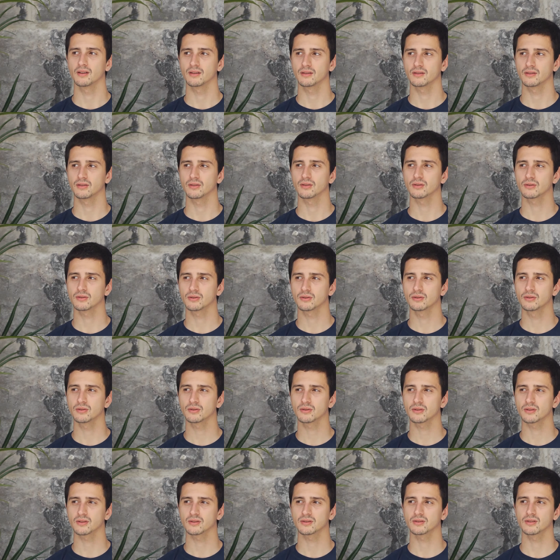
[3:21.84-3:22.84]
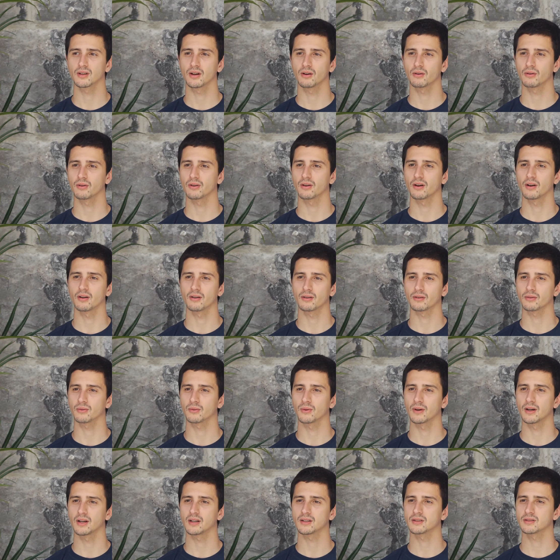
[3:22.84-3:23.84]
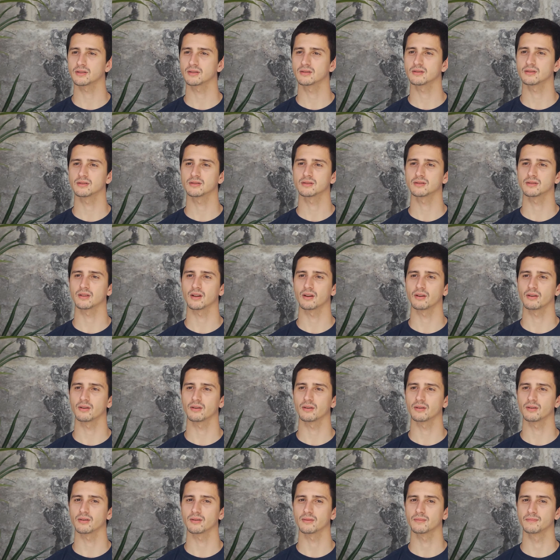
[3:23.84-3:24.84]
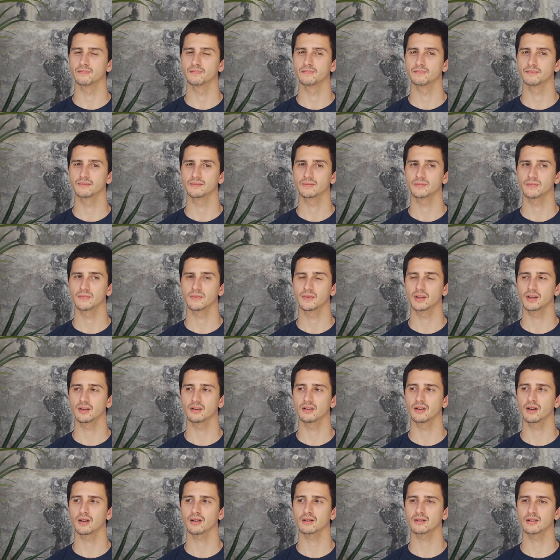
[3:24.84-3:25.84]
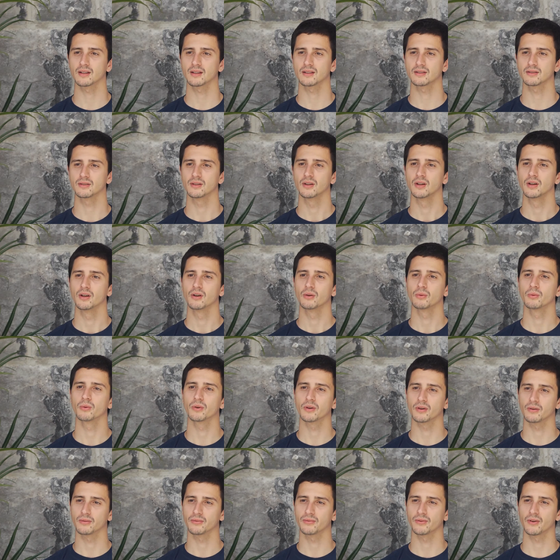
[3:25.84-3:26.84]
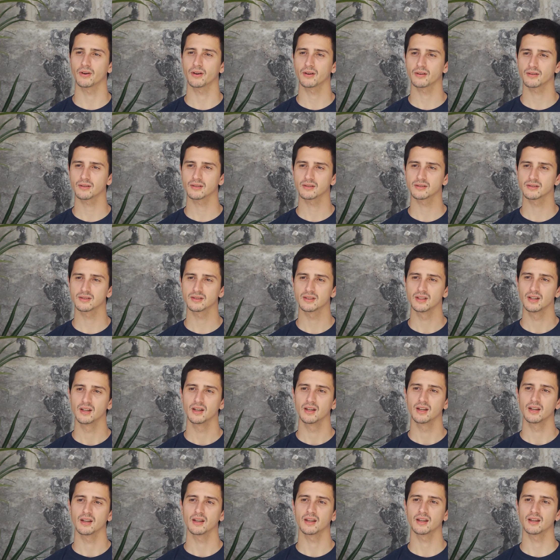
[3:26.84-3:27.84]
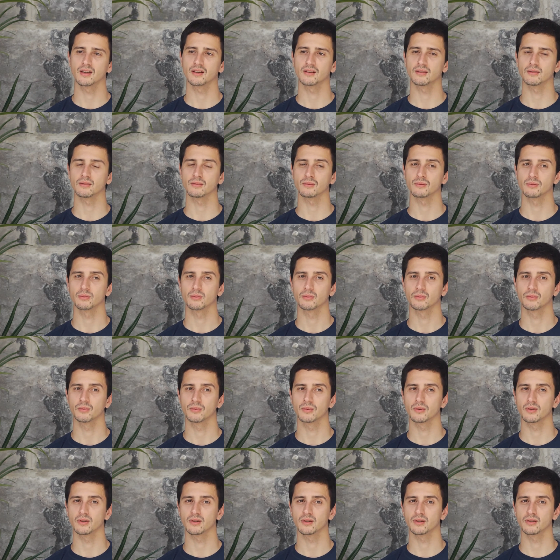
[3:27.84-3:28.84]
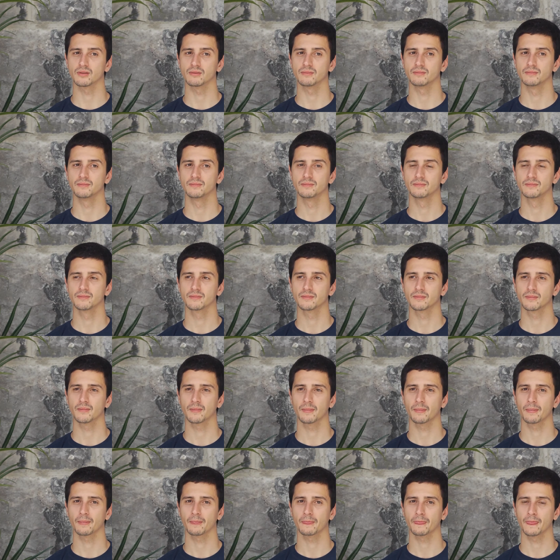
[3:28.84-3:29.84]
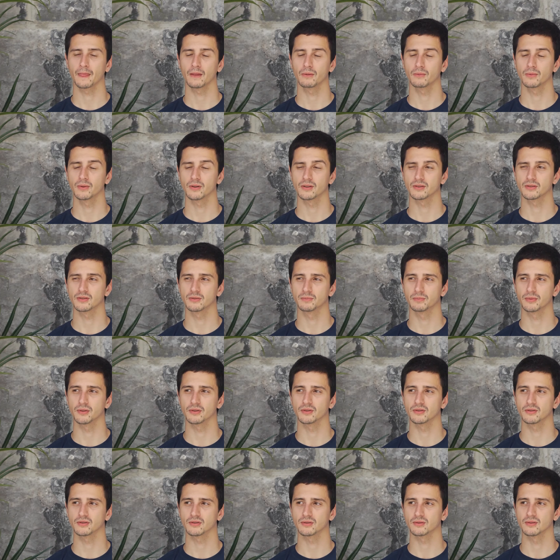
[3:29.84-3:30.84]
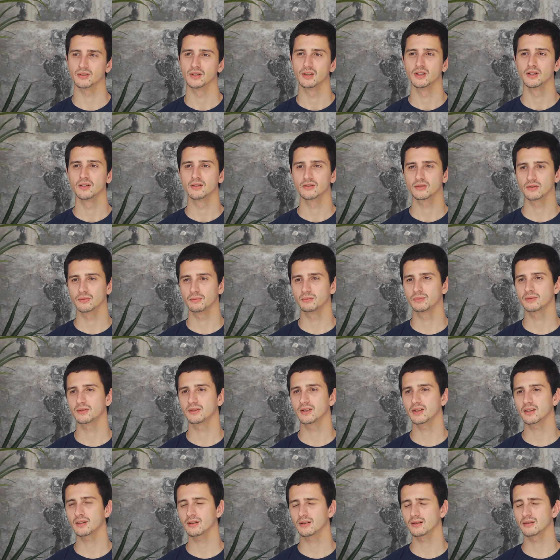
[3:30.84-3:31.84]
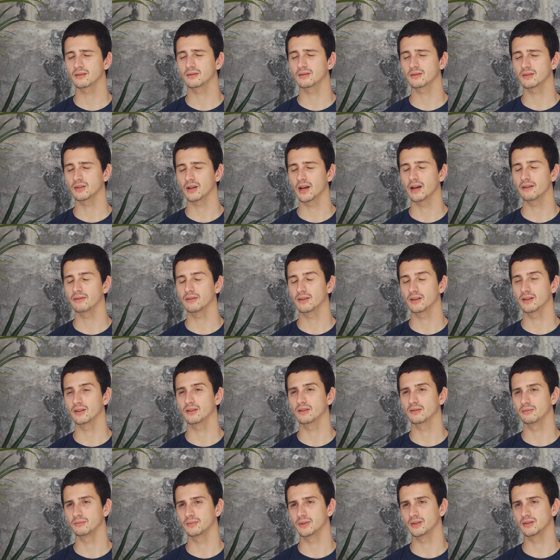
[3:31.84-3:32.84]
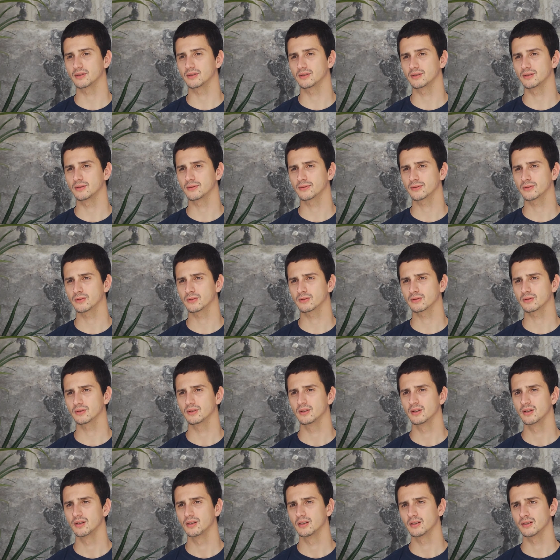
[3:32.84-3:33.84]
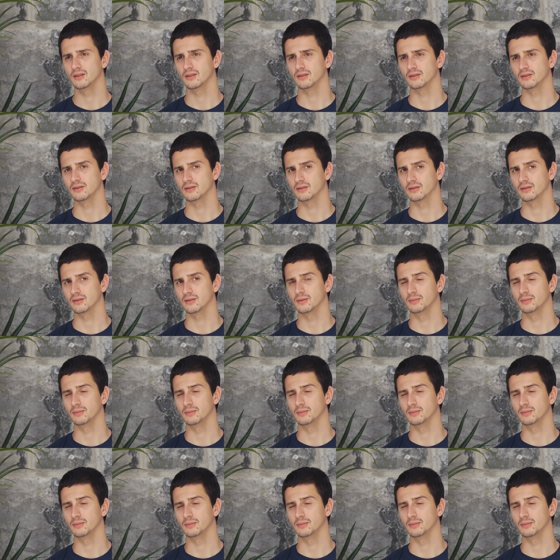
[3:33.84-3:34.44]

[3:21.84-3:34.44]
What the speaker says: took us our questions. They got that we're foreigners and we're supposed to have a little bit difficult in the